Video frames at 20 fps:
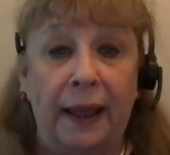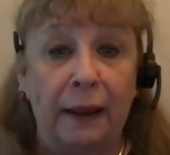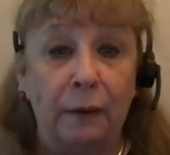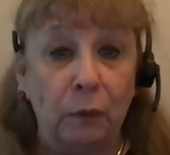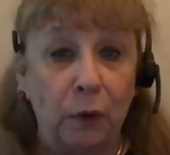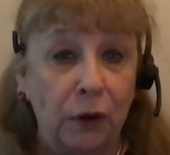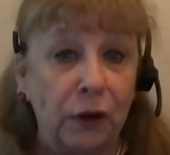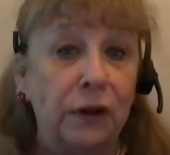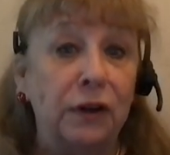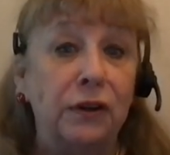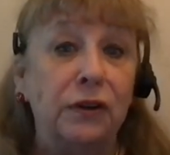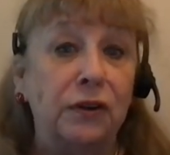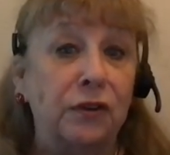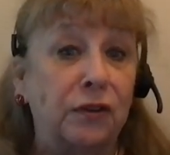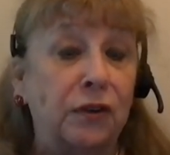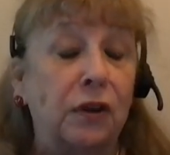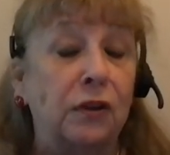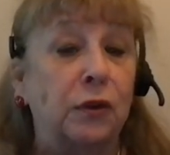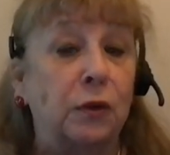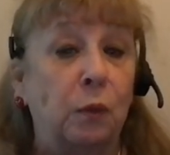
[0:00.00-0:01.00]
And we're going to
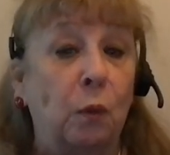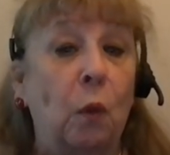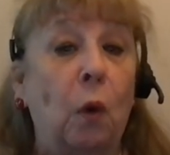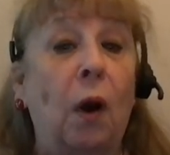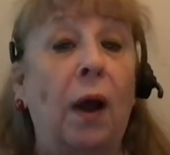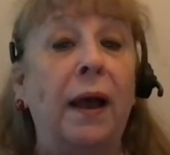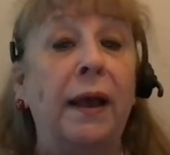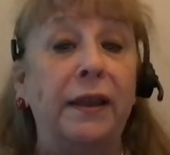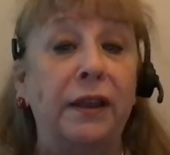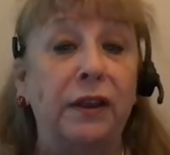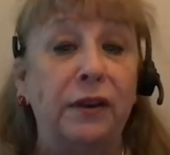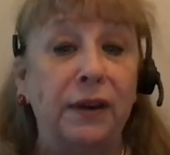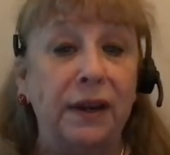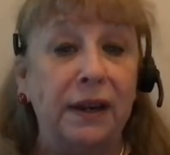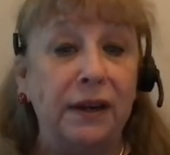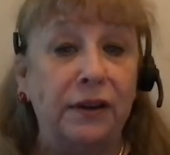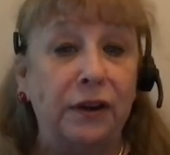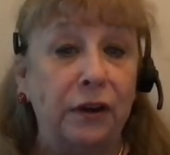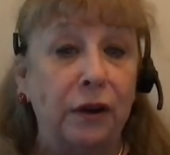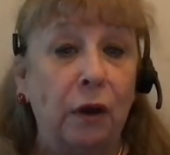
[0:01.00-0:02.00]
discuss why you
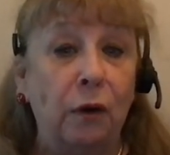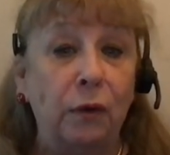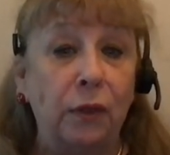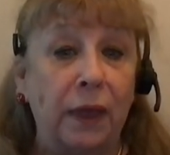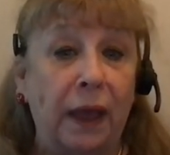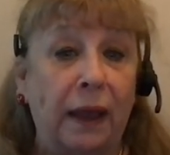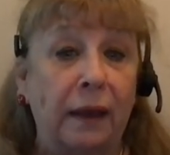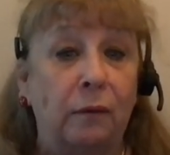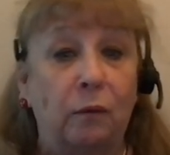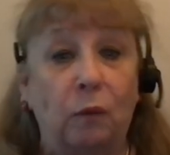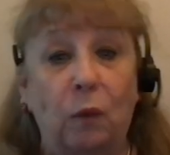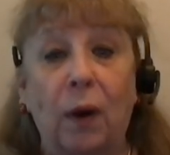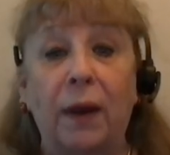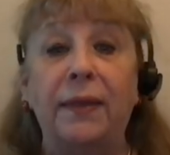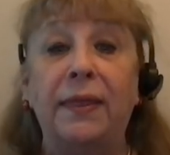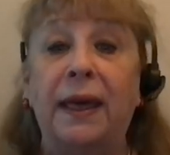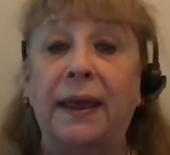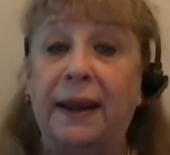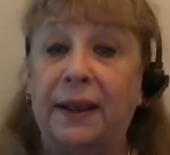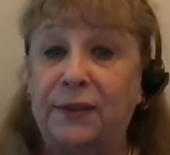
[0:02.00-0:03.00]
need to know that, why
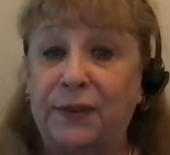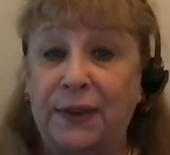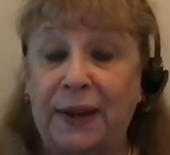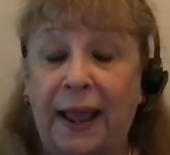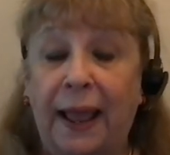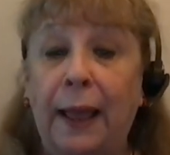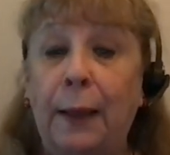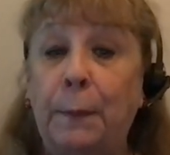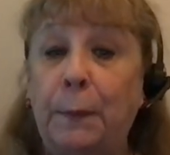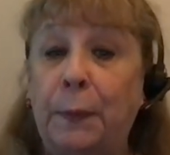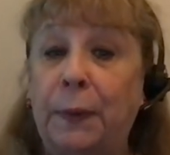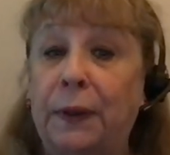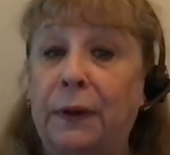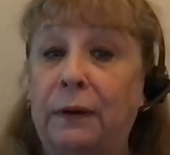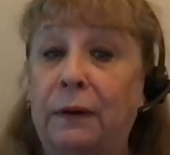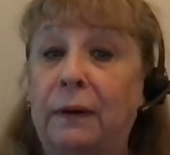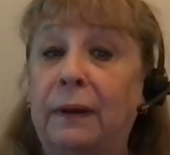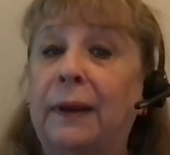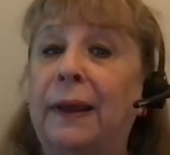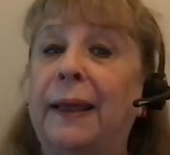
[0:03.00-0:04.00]
that has to happen,